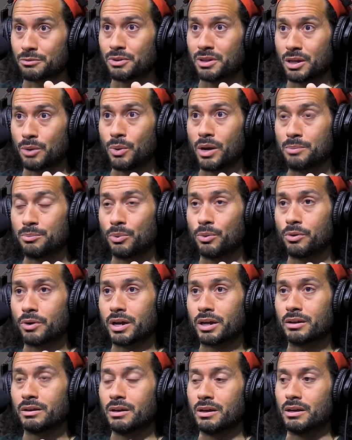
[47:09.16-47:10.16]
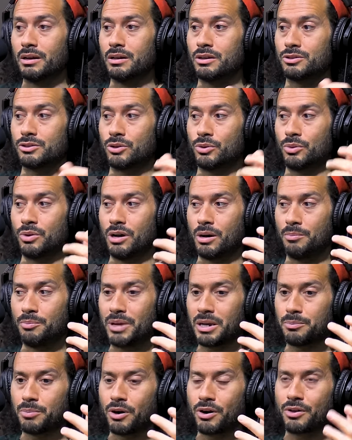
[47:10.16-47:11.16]
are really quite boring. So, a
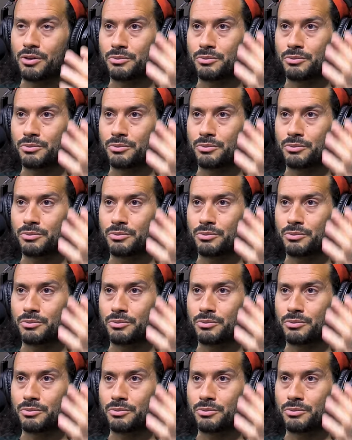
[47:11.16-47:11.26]
big part